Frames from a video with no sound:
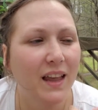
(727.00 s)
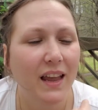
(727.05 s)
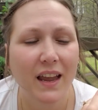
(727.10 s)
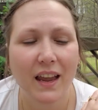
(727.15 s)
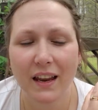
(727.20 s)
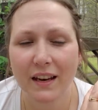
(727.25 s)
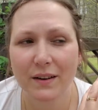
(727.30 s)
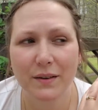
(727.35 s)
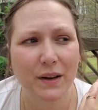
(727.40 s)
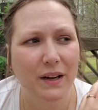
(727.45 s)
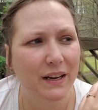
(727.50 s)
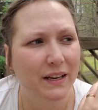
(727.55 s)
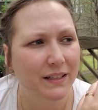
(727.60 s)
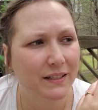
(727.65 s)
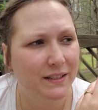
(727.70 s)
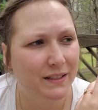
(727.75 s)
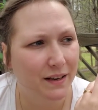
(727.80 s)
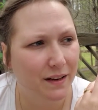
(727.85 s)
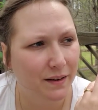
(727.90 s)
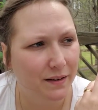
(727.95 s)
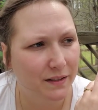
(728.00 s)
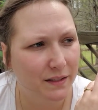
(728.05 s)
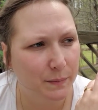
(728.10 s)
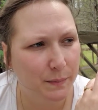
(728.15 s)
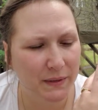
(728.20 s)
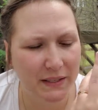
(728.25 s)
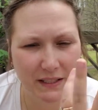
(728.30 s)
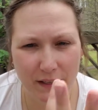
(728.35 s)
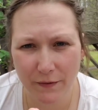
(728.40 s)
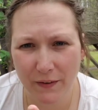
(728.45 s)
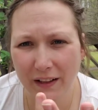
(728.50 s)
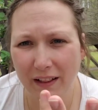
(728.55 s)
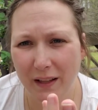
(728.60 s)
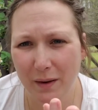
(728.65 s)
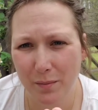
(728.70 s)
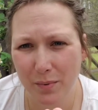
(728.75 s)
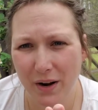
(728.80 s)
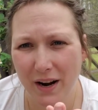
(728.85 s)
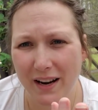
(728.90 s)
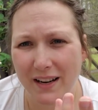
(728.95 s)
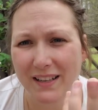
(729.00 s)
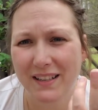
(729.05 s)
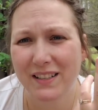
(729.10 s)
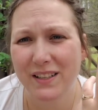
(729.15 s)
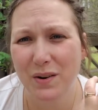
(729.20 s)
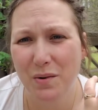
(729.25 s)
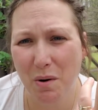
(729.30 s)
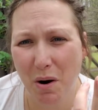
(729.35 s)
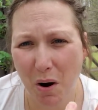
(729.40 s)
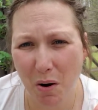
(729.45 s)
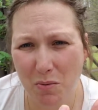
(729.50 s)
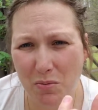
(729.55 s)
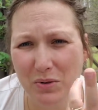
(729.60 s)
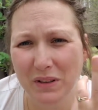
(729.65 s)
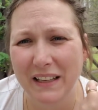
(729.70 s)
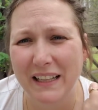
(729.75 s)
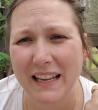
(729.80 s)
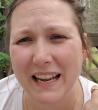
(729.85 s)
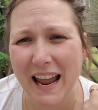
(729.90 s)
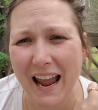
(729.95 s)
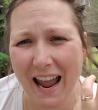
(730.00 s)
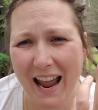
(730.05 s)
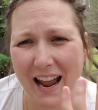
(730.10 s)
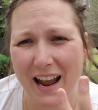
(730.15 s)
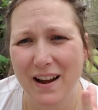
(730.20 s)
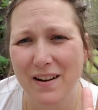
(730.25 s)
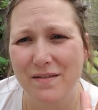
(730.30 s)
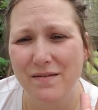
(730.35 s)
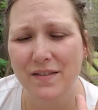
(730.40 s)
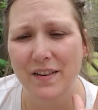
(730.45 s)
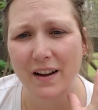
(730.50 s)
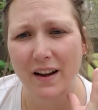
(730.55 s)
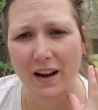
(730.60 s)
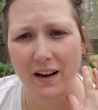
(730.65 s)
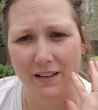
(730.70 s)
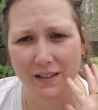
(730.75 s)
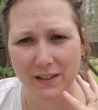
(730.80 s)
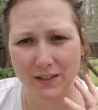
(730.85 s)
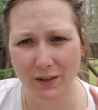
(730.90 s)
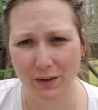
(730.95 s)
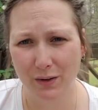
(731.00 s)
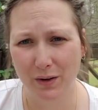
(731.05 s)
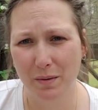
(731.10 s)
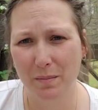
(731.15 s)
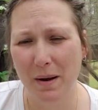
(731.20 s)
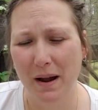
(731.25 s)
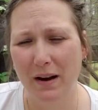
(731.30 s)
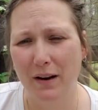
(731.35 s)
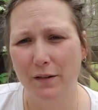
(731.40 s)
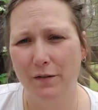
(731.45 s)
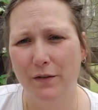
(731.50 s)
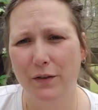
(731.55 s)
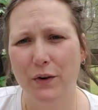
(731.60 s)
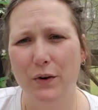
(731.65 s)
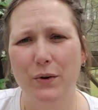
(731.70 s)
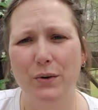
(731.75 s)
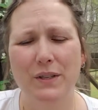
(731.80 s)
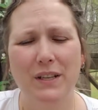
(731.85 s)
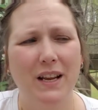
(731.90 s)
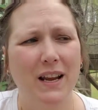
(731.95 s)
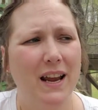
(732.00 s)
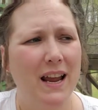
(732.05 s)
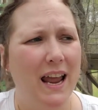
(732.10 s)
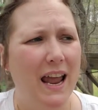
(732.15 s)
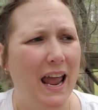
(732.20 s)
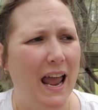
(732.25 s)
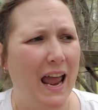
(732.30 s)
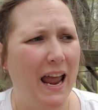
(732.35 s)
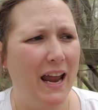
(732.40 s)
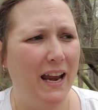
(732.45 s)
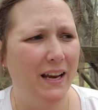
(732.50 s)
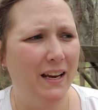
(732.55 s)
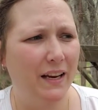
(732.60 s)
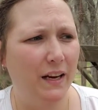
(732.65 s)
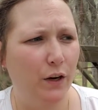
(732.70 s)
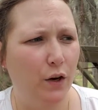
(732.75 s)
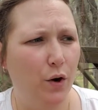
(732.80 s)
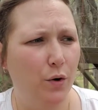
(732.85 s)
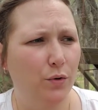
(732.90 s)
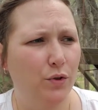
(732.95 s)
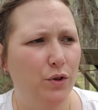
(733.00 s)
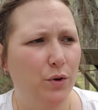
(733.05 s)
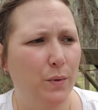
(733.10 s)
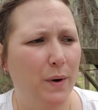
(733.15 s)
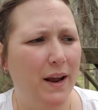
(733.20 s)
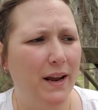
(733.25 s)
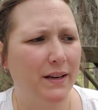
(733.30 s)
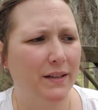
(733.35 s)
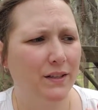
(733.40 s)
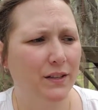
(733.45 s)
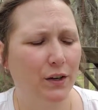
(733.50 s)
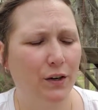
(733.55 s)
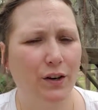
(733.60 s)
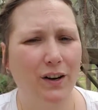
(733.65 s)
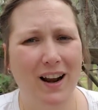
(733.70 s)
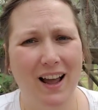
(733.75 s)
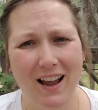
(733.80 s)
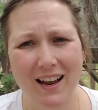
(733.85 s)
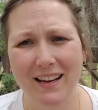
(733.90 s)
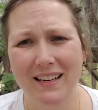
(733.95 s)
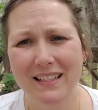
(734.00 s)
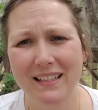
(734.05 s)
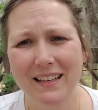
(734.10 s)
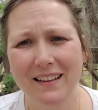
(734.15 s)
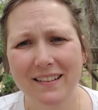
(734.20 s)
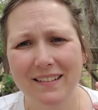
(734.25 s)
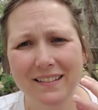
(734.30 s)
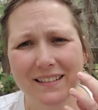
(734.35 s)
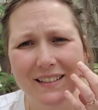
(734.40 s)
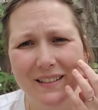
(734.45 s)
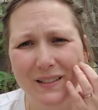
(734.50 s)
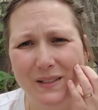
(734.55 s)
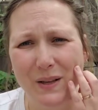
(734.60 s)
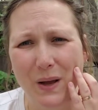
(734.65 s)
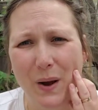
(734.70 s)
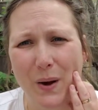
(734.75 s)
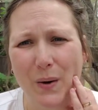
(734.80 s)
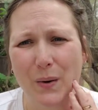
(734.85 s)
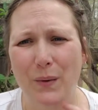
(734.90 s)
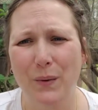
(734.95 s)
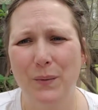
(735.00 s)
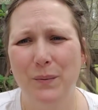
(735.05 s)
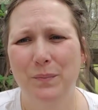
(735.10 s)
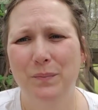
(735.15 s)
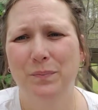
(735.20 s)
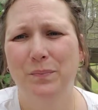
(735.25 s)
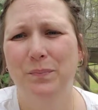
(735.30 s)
it is specifically bred to only have a certain amount of fruit and go to a certain height. So,